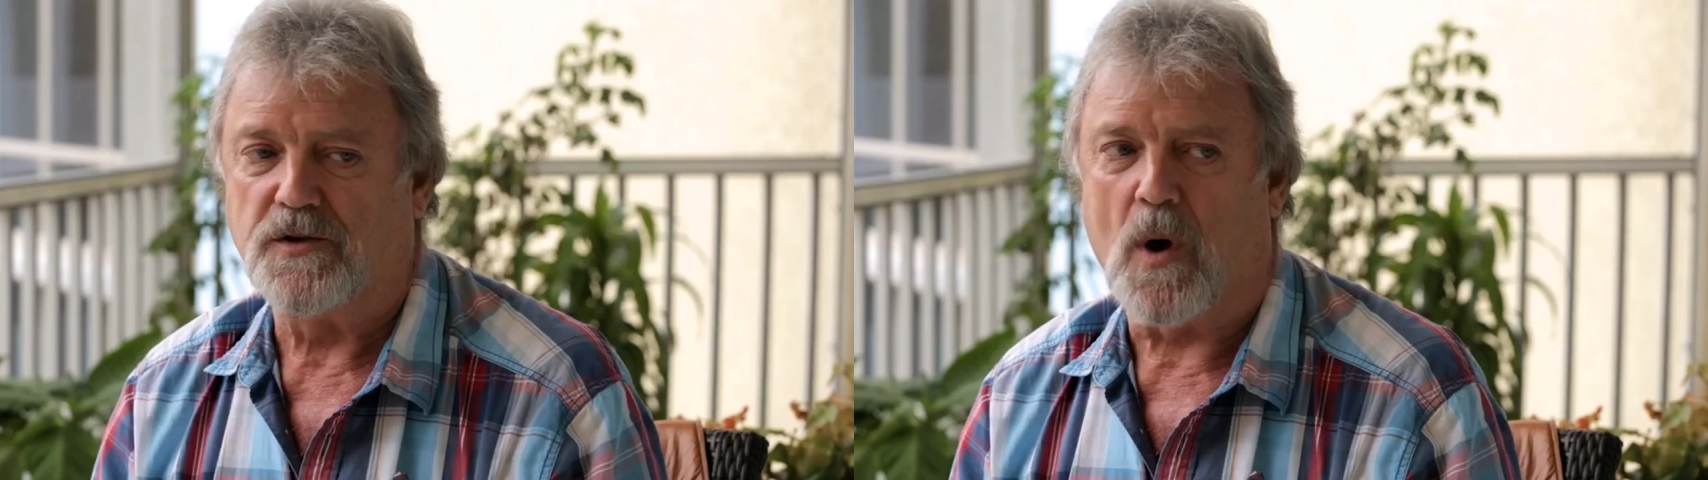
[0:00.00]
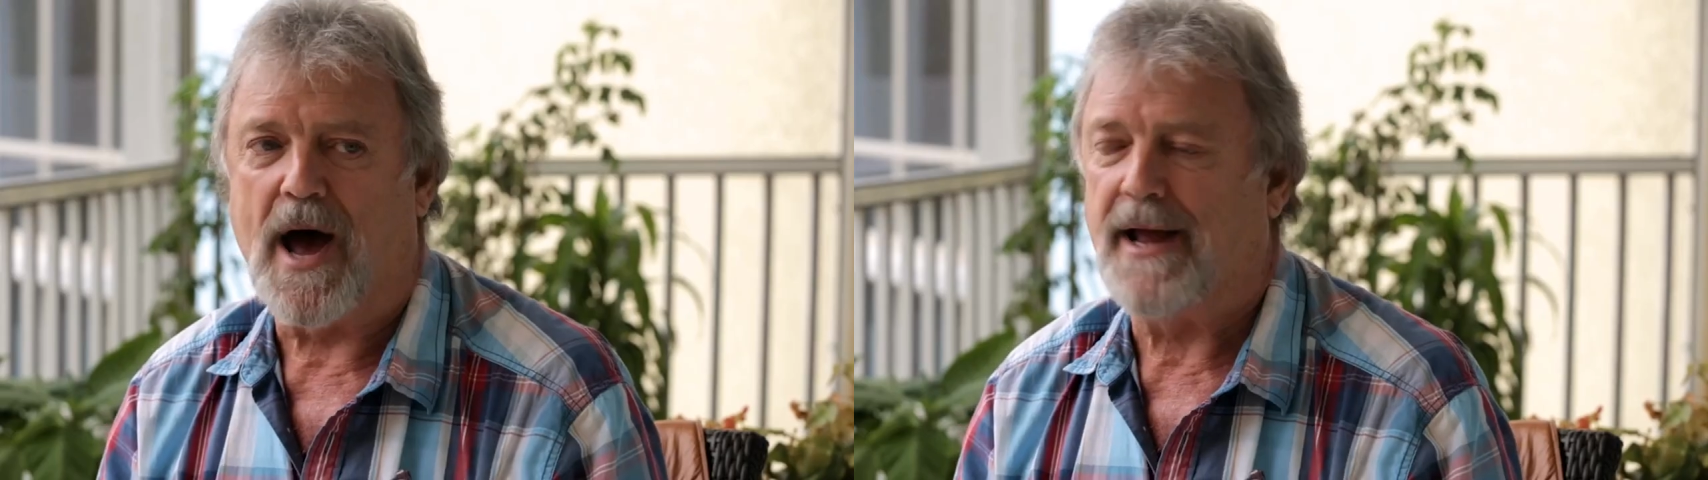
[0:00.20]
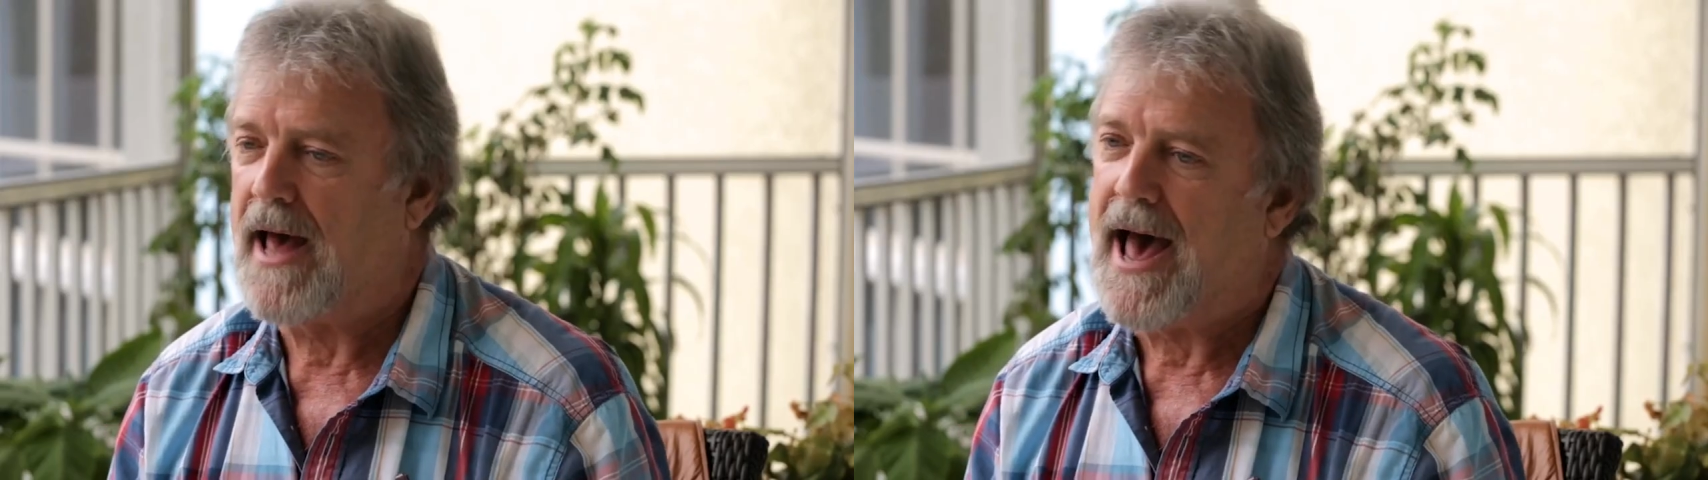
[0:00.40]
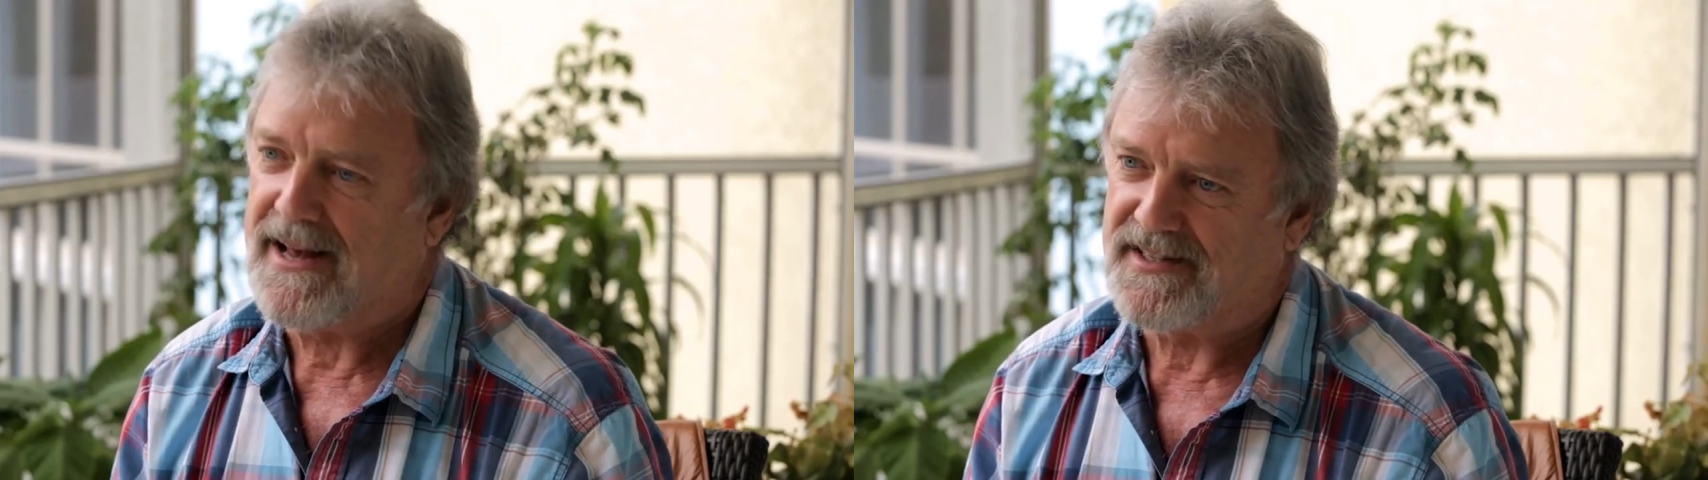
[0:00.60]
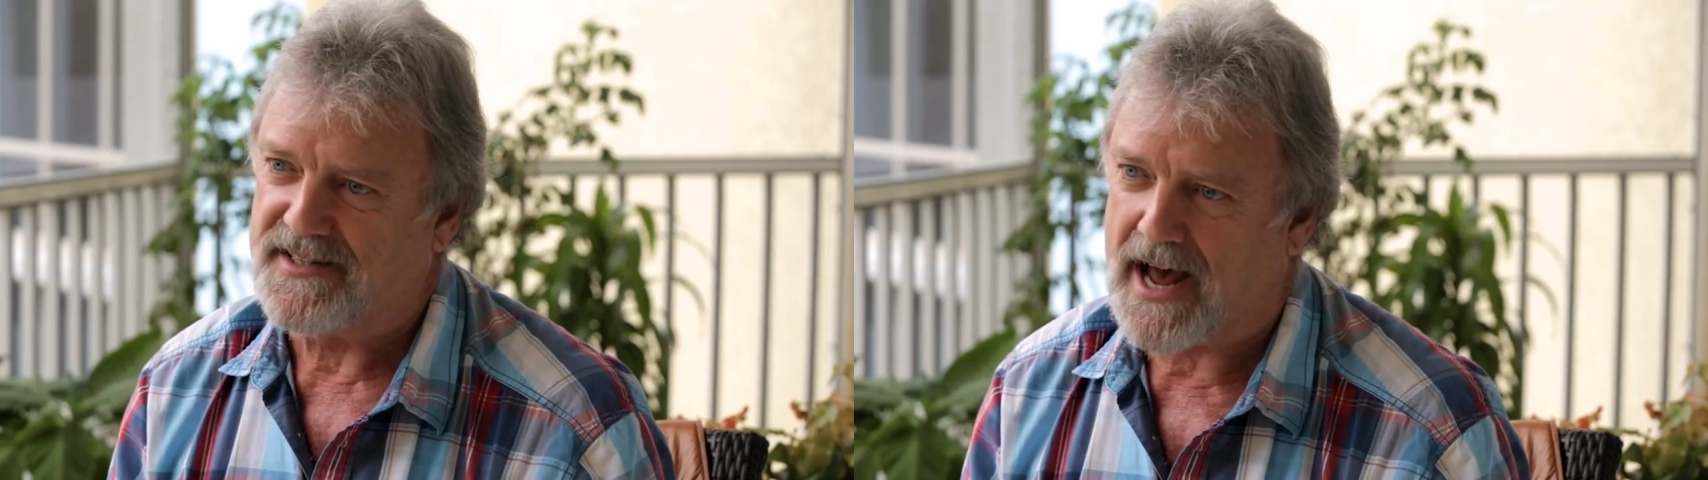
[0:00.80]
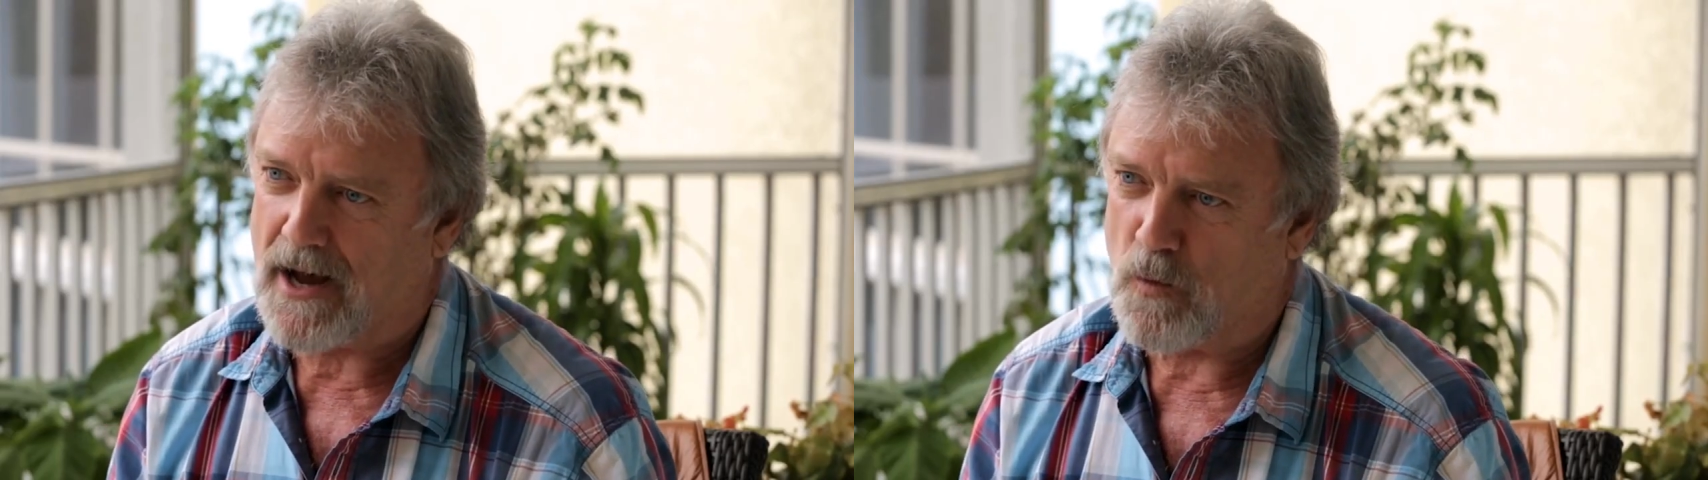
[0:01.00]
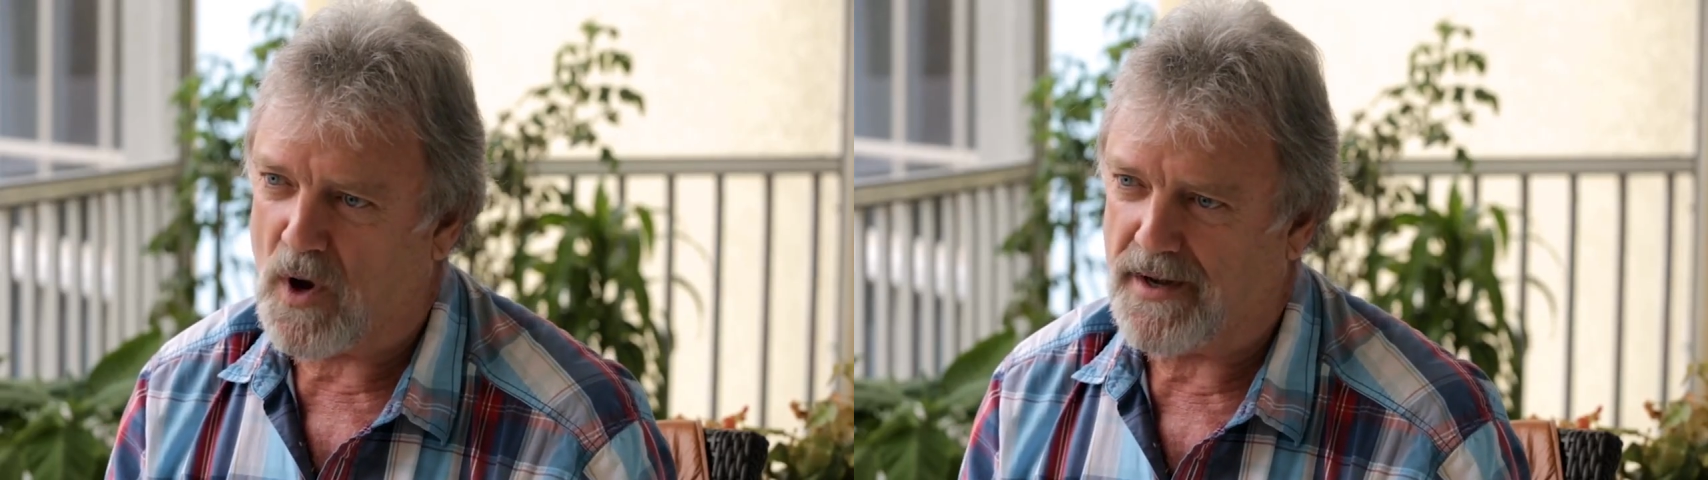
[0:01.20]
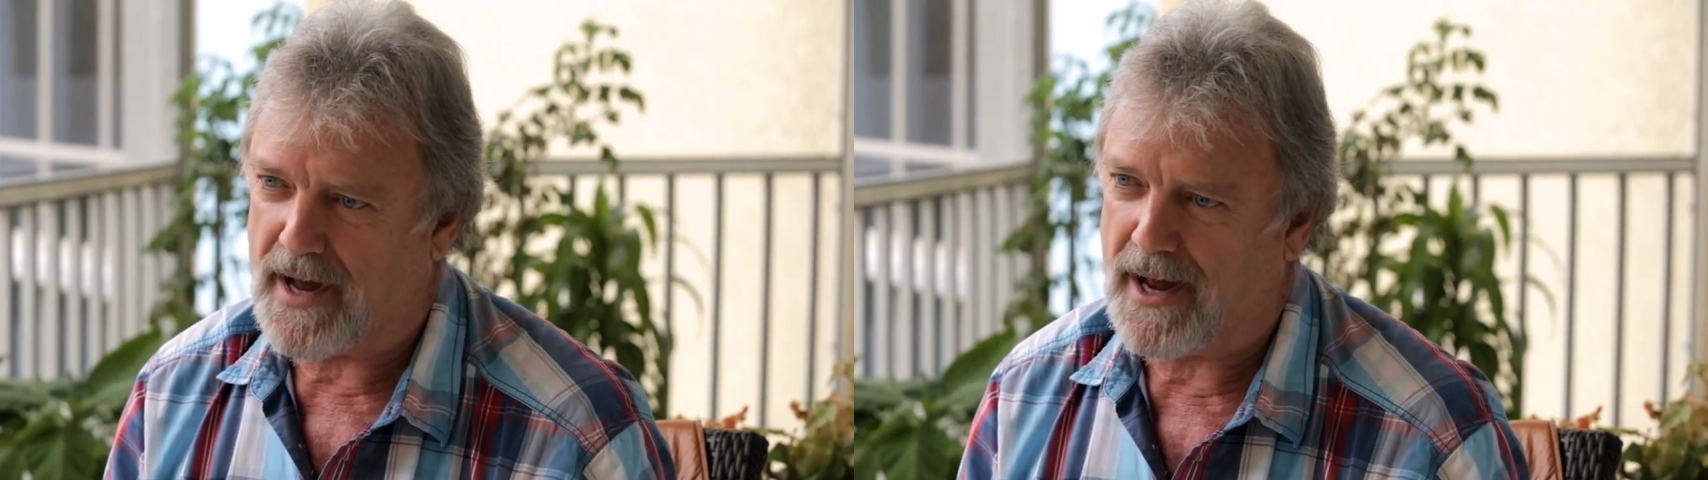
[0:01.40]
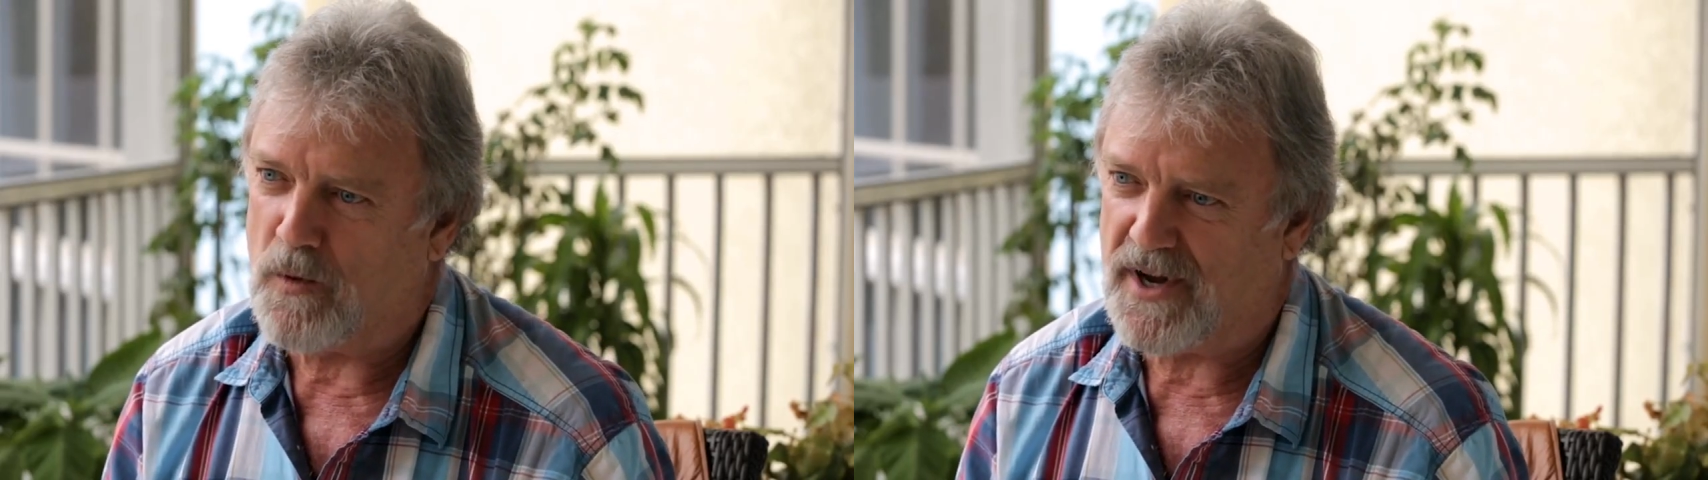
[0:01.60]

So I asked Dad one night